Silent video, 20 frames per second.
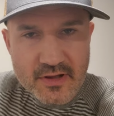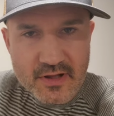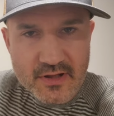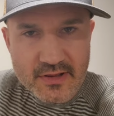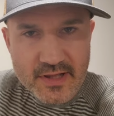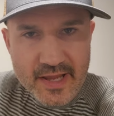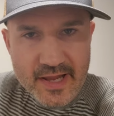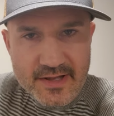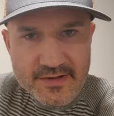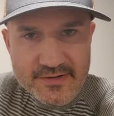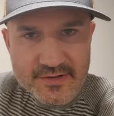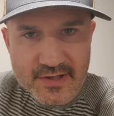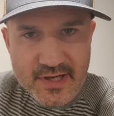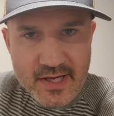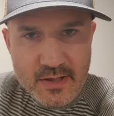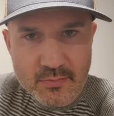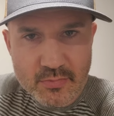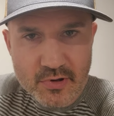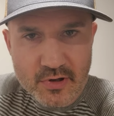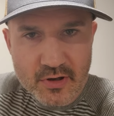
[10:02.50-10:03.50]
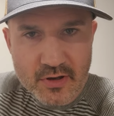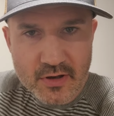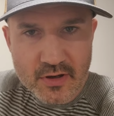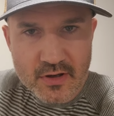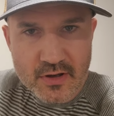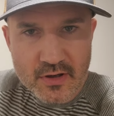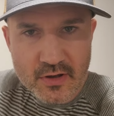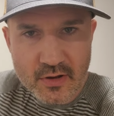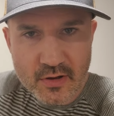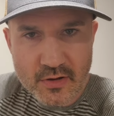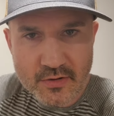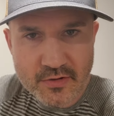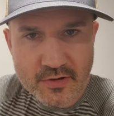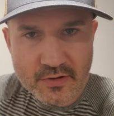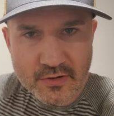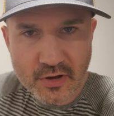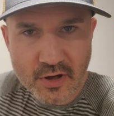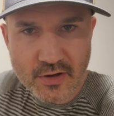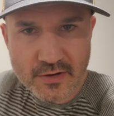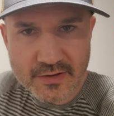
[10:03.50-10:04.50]
the landscaper or
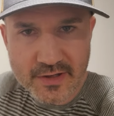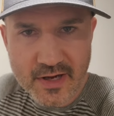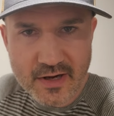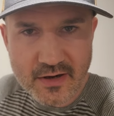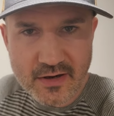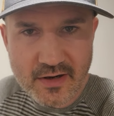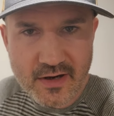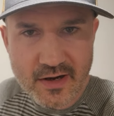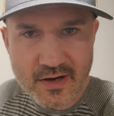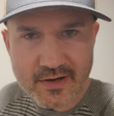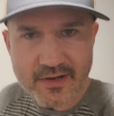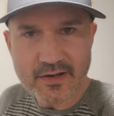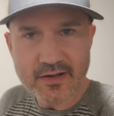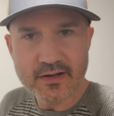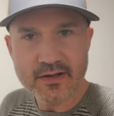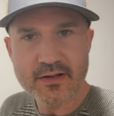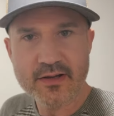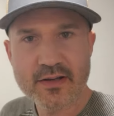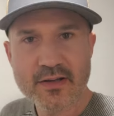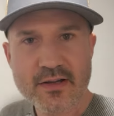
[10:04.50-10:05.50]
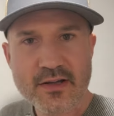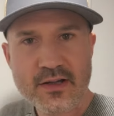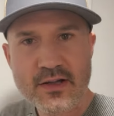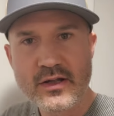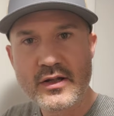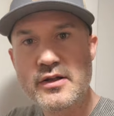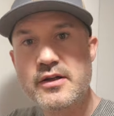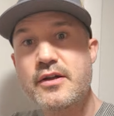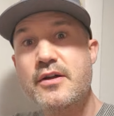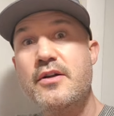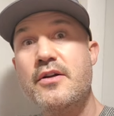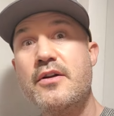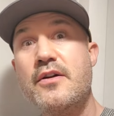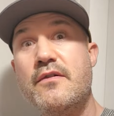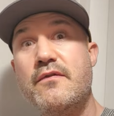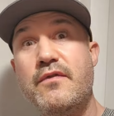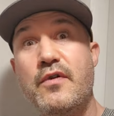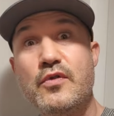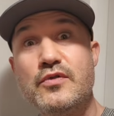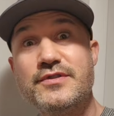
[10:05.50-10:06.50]
the lawn care guy.
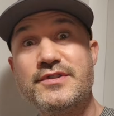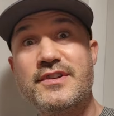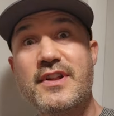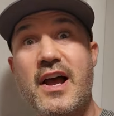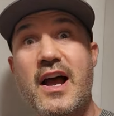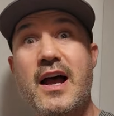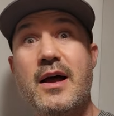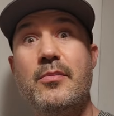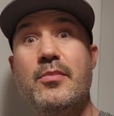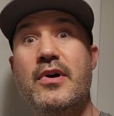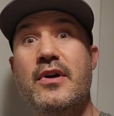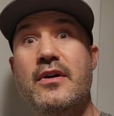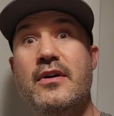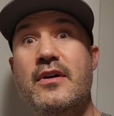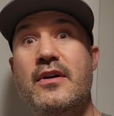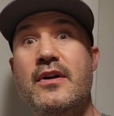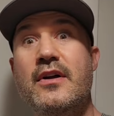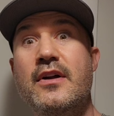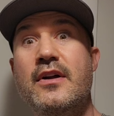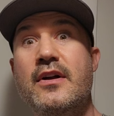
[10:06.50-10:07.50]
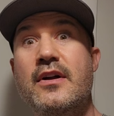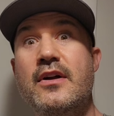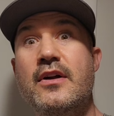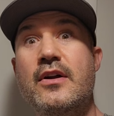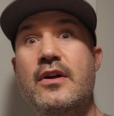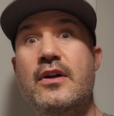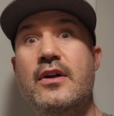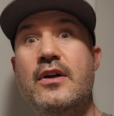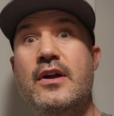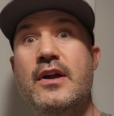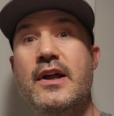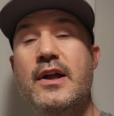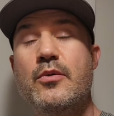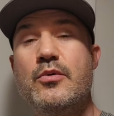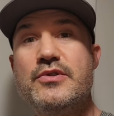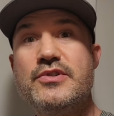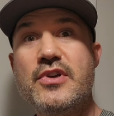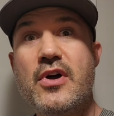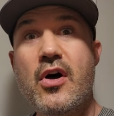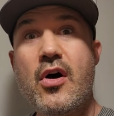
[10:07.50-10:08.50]
Full stop. It
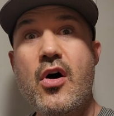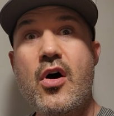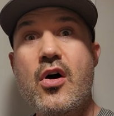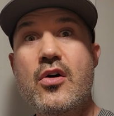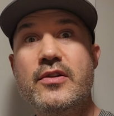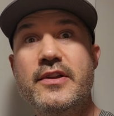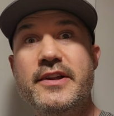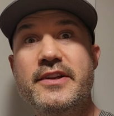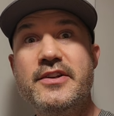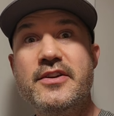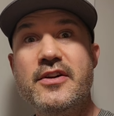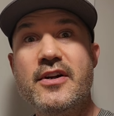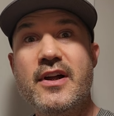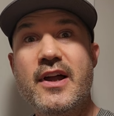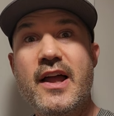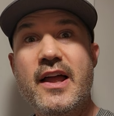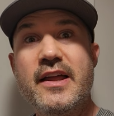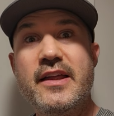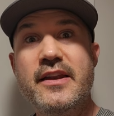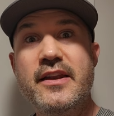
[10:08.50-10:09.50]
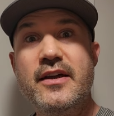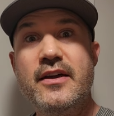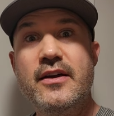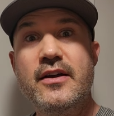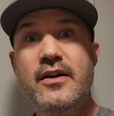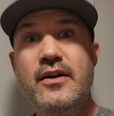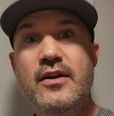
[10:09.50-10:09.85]
was all in your head.